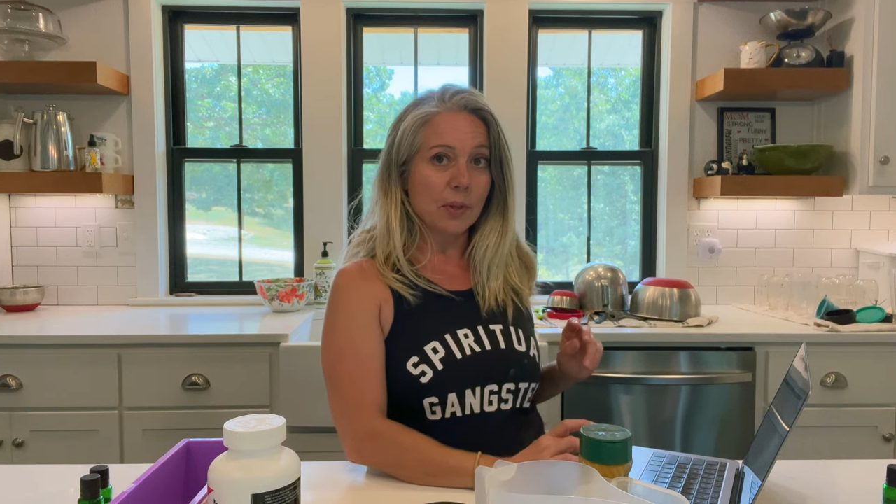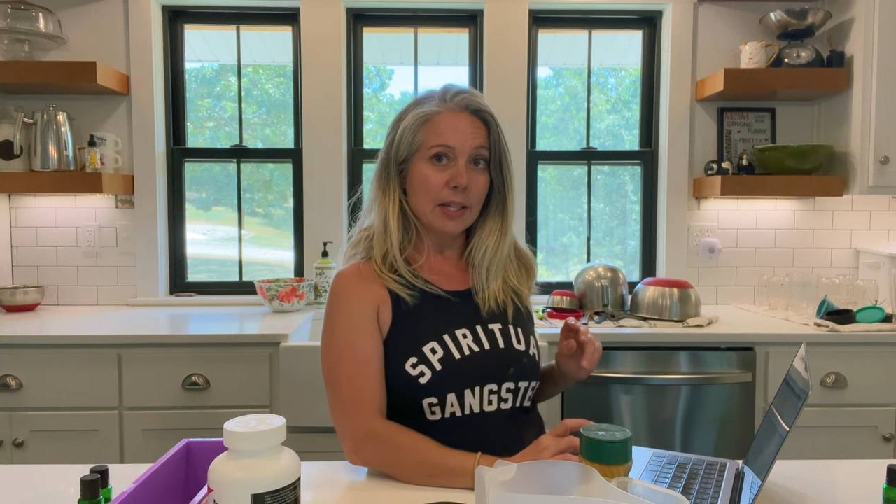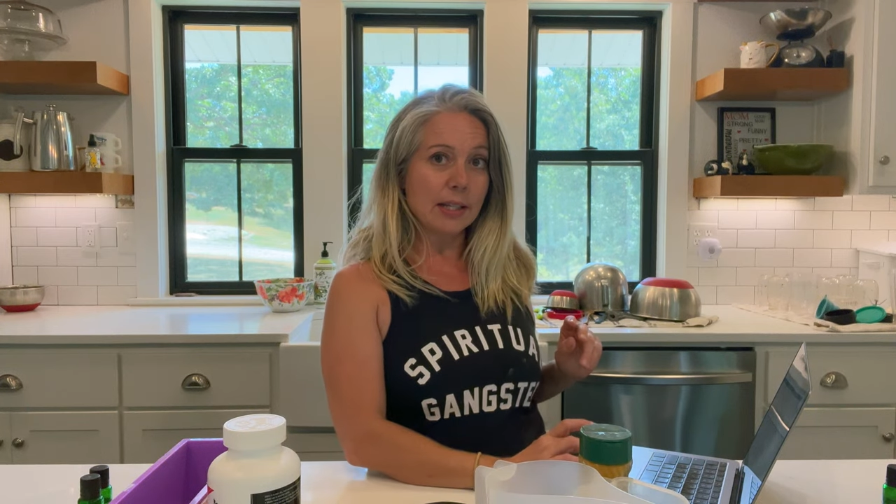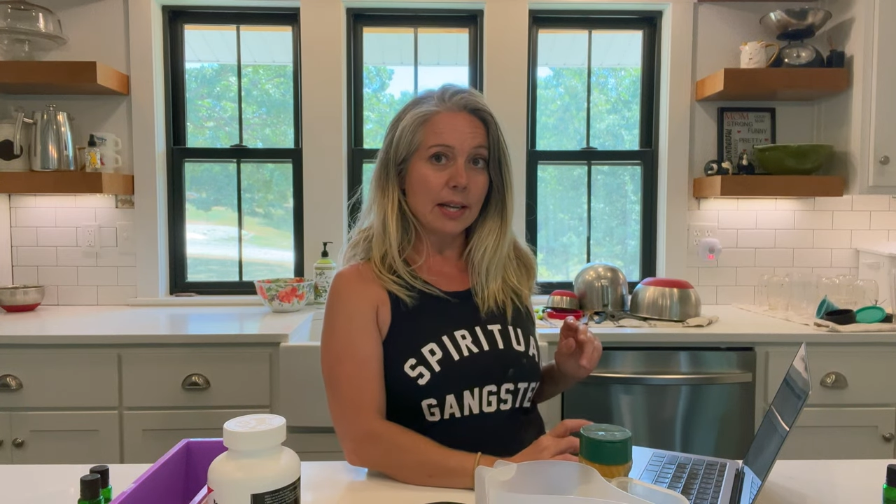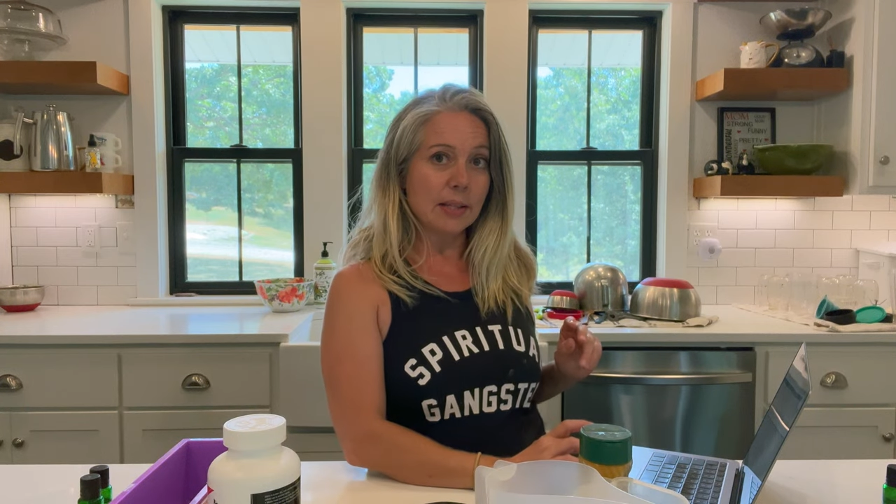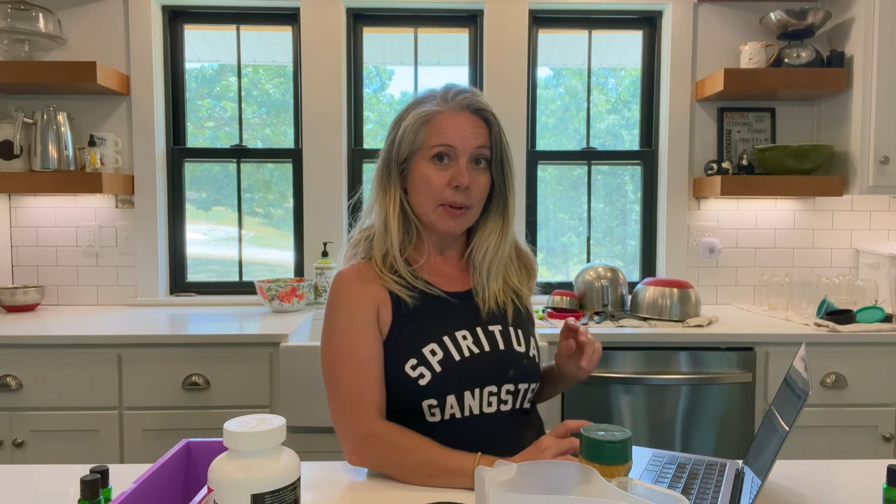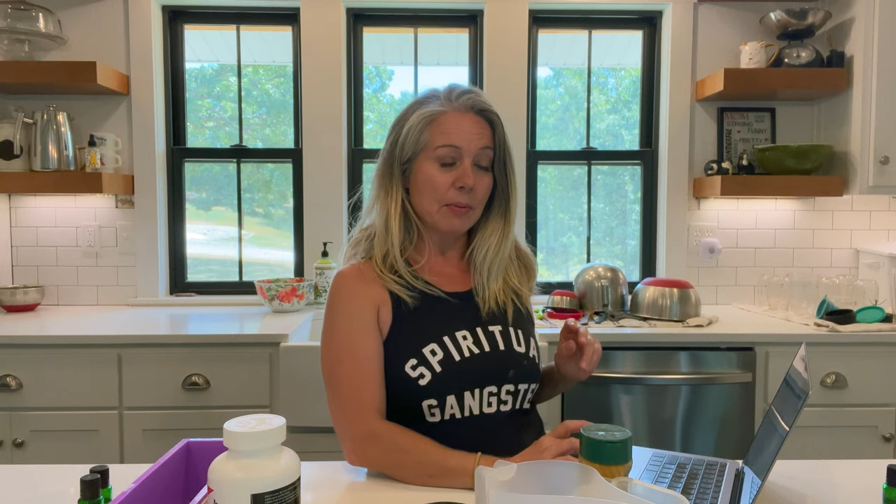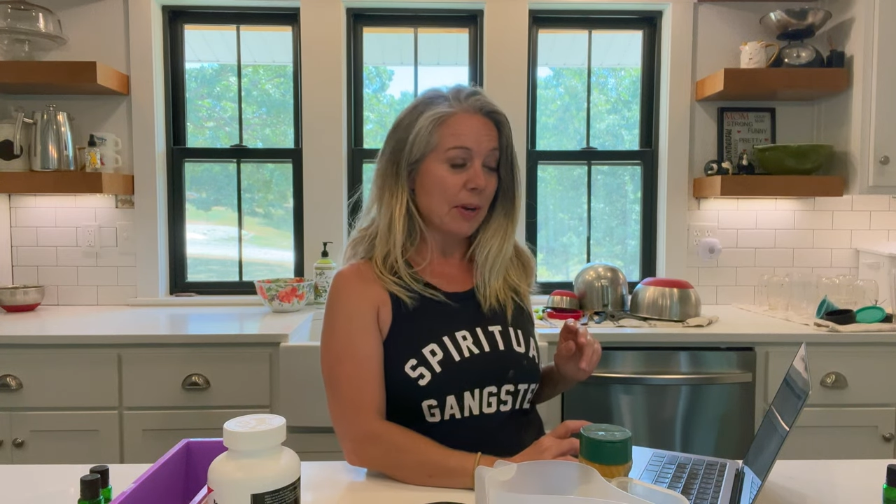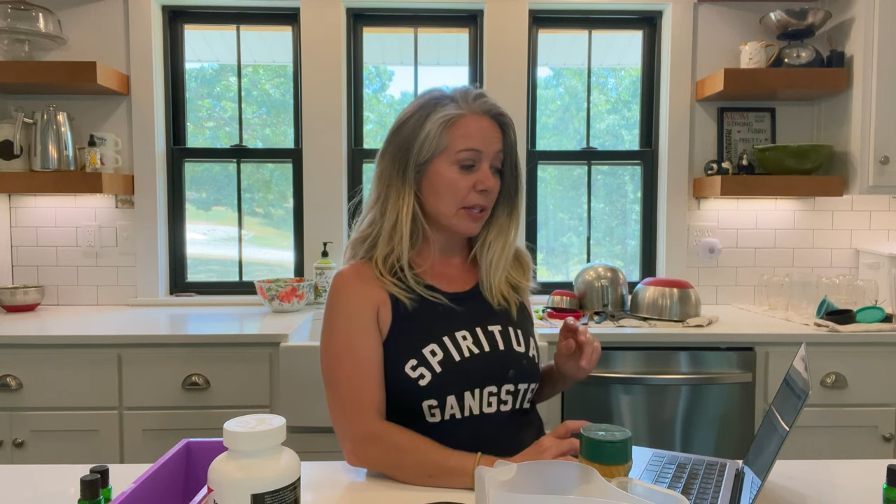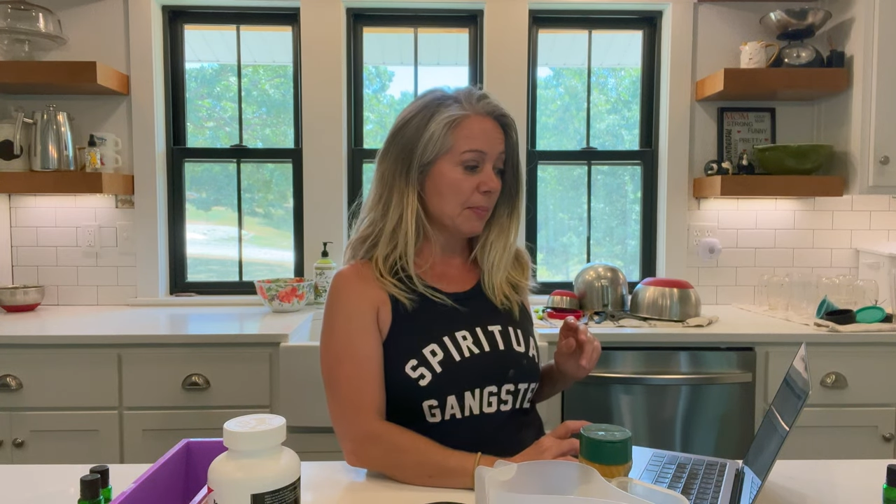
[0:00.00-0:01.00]
resize my
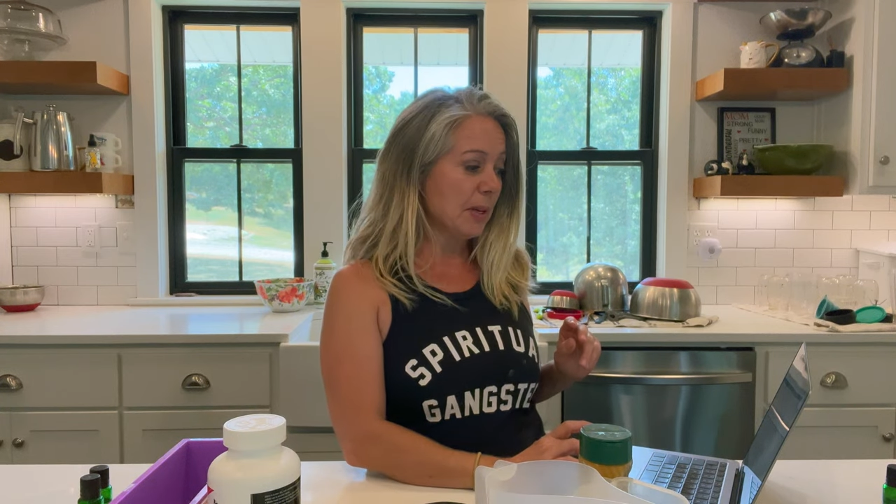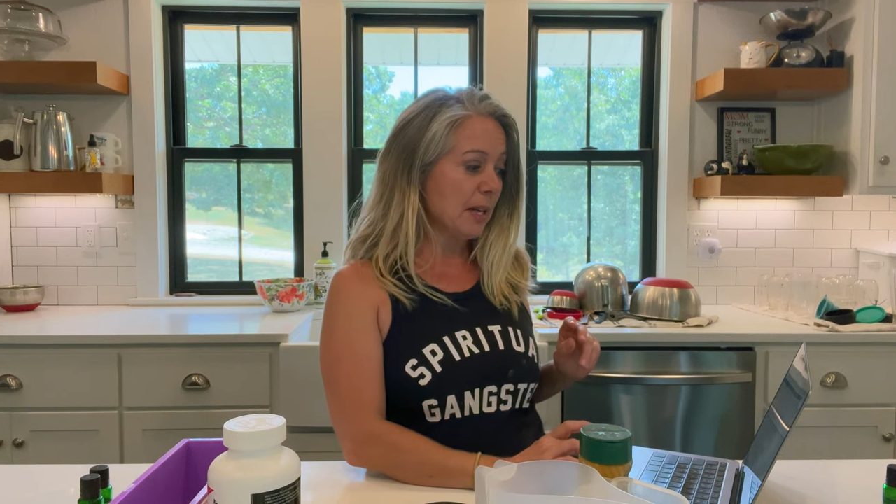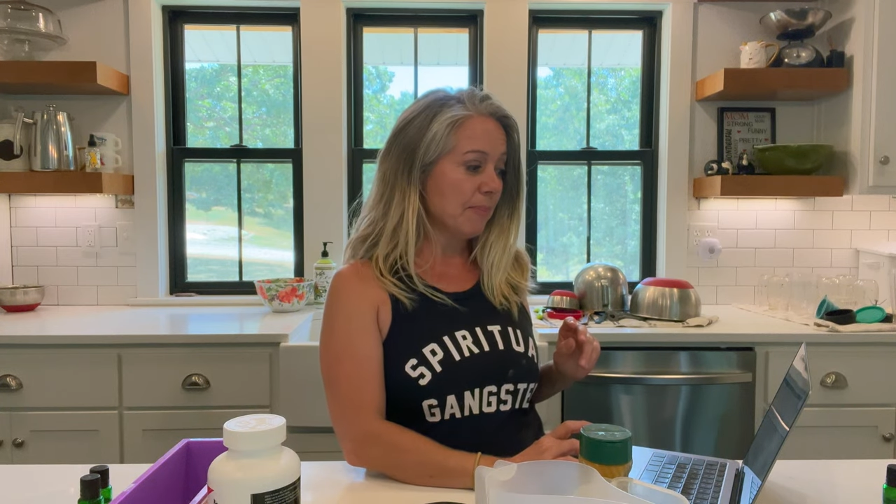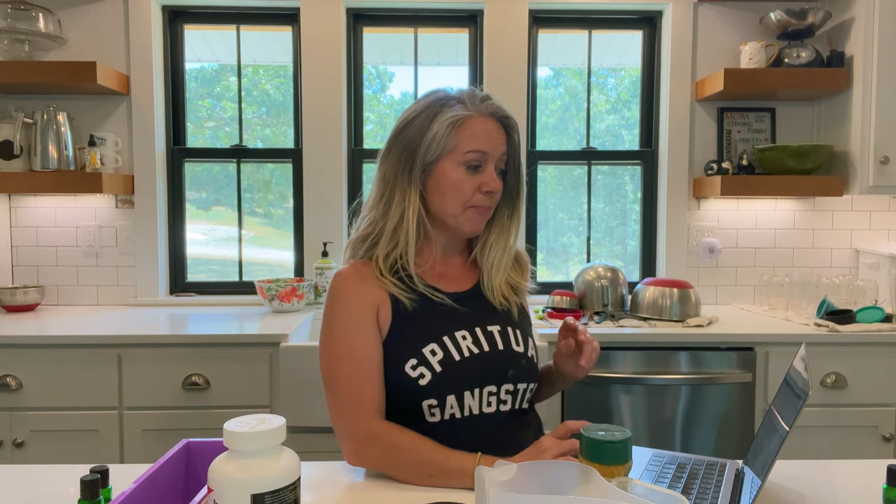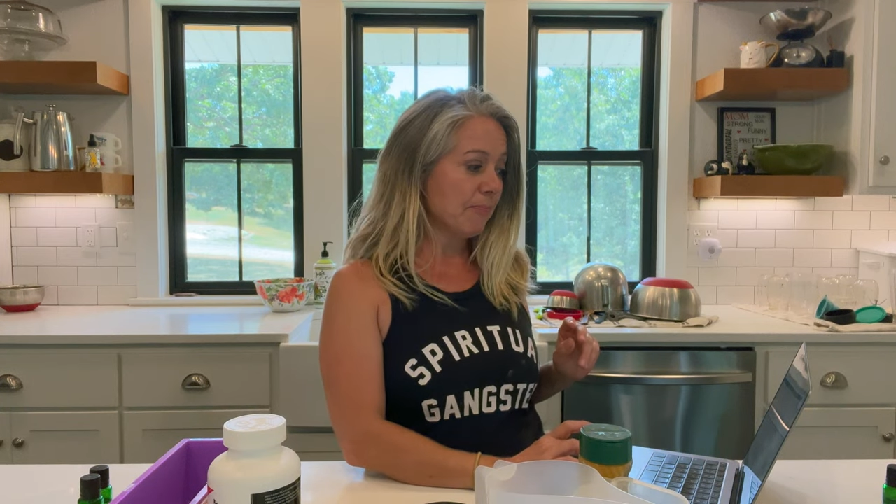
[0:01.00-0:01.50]
recipe.